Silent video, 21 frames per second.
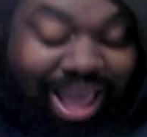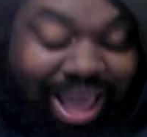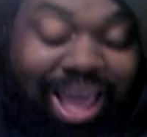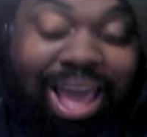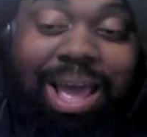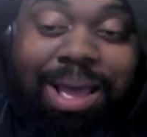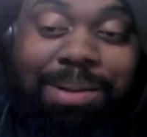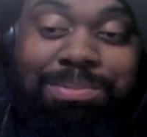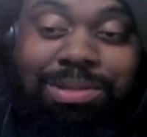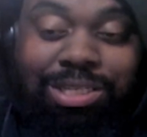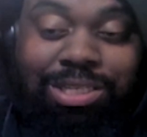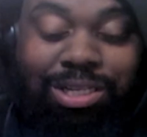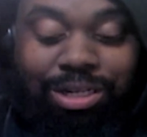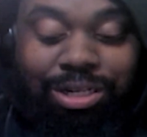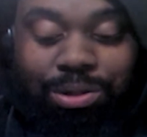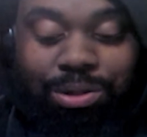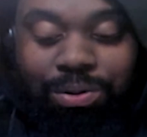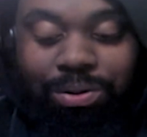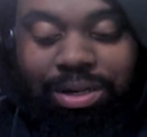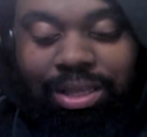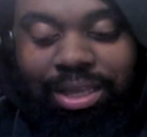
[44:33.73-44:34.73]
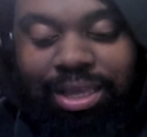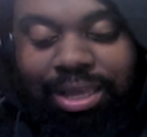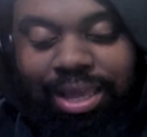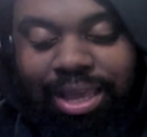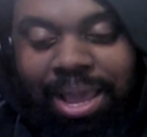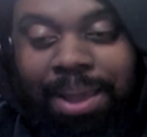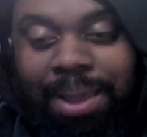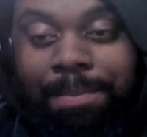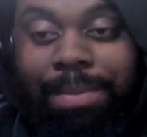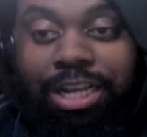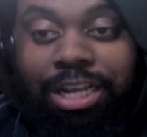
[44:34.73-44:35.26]
Absolutely.
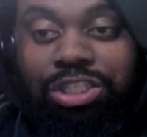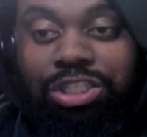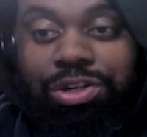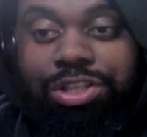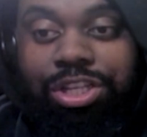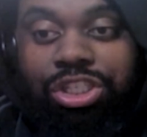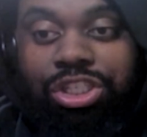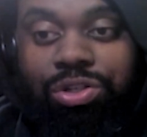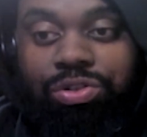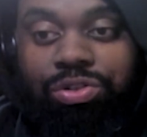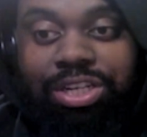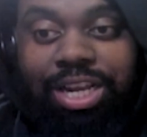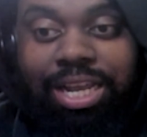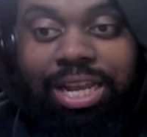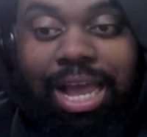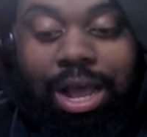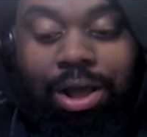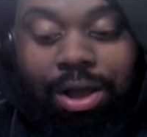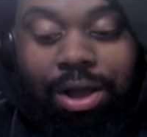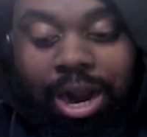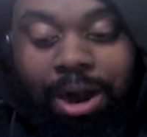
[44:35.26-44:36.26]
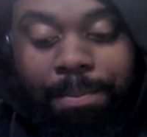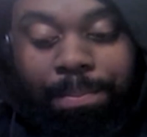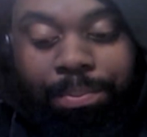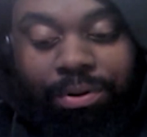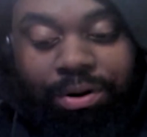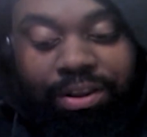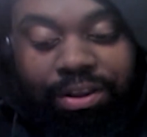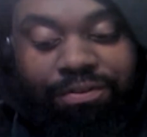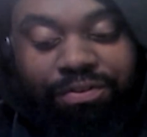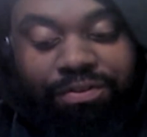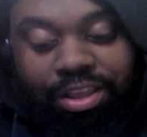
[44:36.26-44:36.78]
And make sure that you check out our
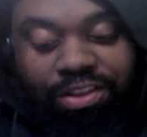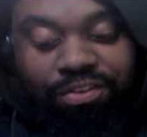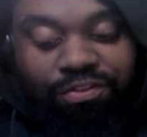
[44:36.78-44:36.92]
previous